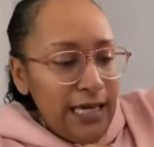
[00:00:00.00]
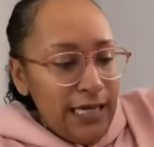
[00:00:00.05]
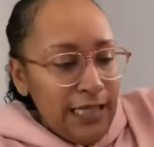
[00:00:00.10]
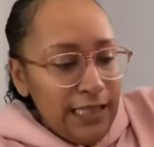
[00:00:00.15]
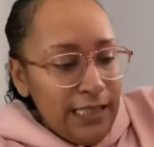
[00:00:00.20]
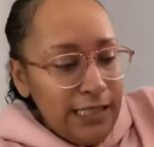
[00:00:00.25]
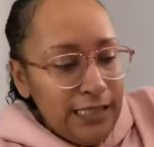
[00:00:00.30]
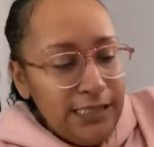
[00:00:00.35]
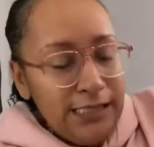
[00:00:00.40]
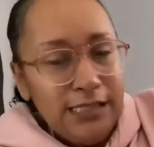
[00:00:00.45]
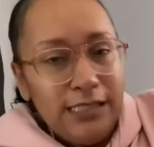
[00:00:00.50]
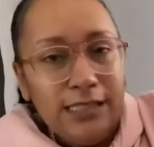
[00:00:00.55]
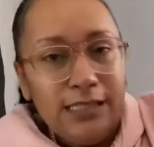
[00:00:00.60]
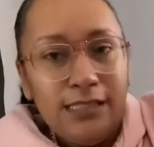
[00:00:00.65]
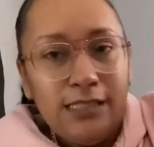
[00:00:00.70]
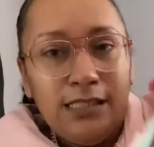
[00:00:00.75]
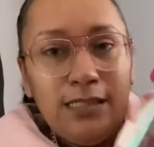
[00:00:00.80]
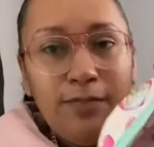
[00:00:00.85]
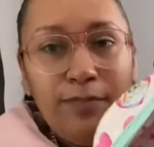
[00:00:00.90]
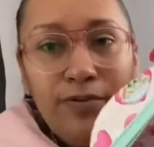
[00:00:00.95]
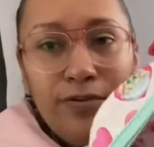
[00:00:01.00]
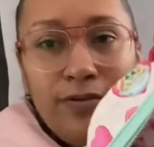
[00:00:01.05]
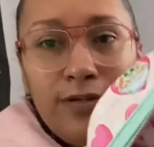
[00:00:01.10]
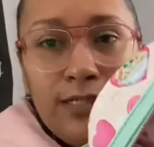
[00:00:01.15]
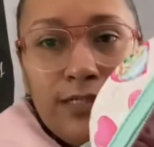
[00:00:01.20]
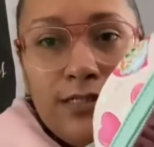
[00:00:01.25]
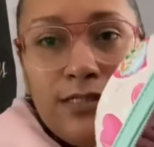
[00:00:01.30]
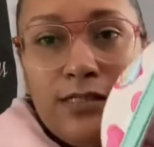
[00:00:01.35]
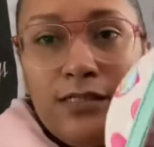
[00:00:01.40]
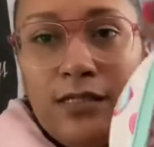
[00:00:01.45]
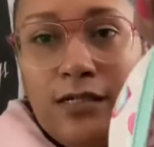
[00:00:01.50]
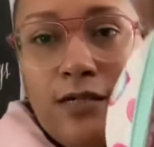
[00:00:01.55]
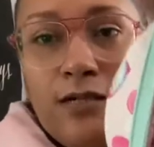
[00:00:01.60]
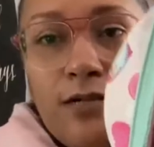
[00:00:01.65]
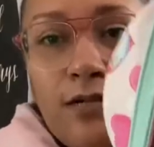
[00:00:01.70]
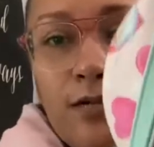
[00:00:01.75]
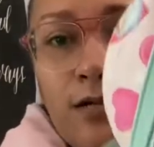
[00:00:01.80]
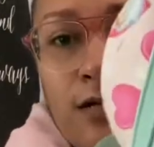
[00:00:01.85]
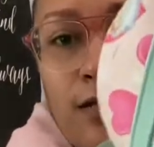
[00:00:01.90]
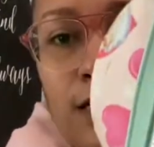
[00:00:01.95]
this is the print
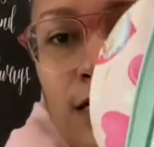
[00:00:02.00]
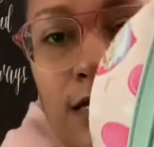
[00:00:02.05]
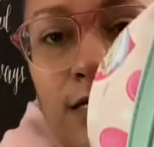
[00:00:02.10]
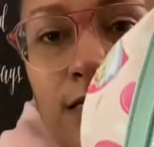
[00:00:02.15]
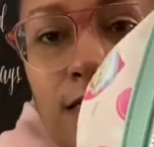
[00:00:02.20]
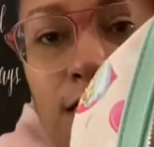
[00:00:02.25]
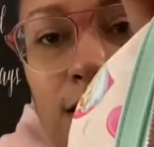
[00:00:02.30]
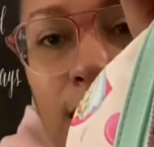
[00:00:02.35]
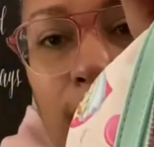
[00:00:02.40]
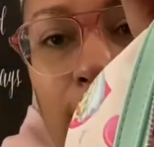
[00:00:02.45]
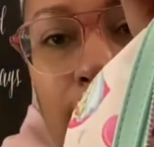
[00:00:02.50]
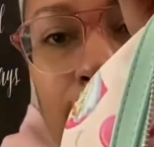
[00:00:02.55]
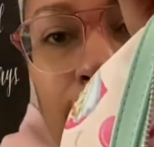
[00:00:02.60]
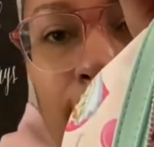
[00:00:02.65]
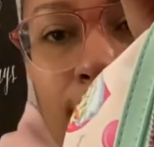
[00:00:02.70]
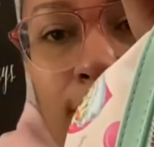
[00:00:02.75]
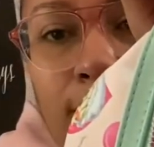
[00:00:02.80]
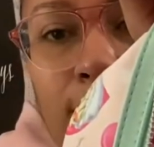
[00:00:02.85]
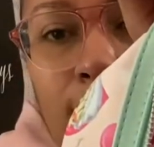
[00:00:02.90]
on the inside.